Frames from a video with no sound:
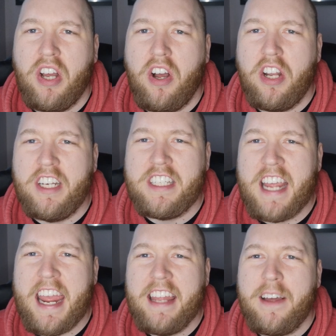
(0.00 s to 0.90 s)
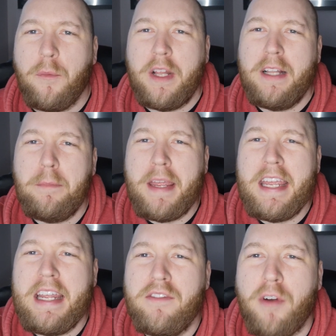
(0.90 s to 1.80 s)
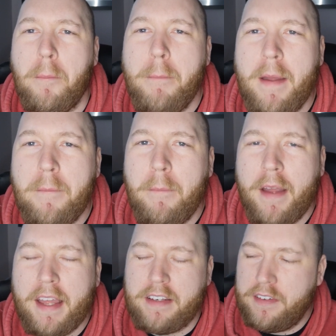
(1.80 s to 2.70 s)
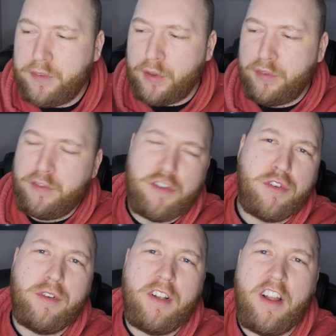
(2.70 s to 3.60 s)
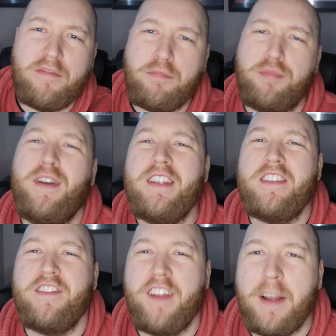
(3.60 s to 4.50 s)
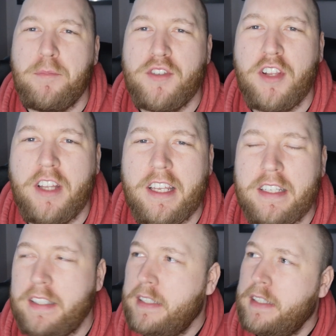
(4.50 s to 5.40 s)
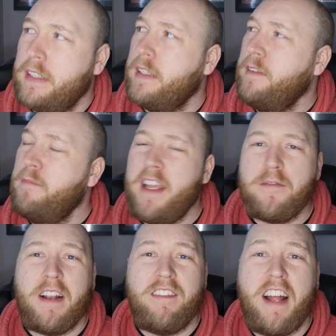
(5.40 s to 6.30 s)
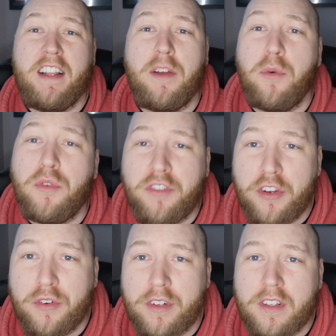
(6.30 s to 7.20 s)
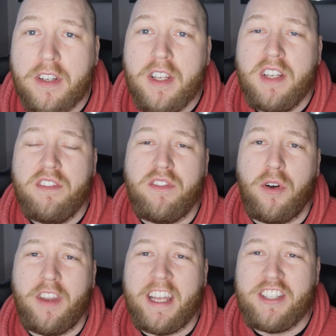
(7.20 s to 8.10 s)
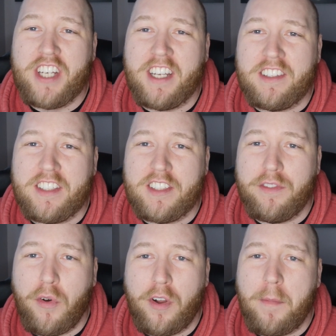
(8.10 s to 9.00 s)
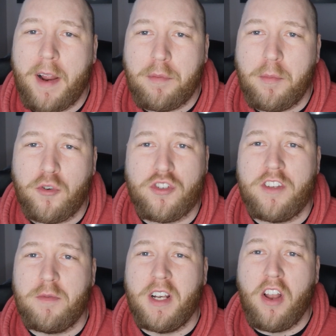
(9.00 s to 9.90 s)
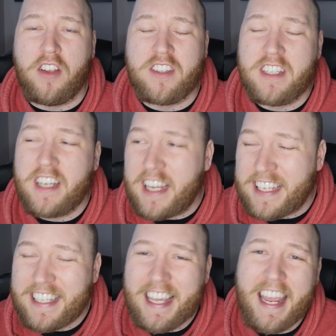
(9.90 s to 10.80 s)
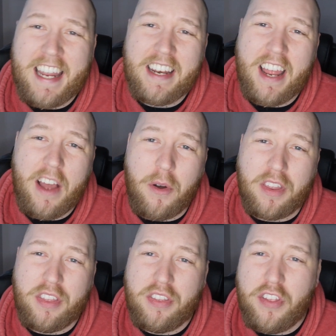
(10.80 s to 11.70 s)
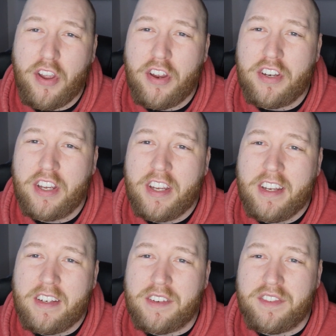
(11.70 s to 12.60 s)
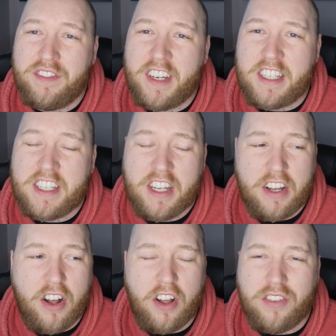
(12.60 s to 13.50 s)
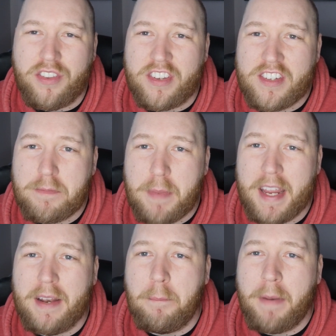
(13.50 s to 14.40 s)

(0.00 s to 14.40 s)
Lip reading: On a day that will be remembered for the funeral of Prince Philip, Sunderland may as well have held their own funeral for their chances of automatic promotion, as we lost again, our third defeat on the spin.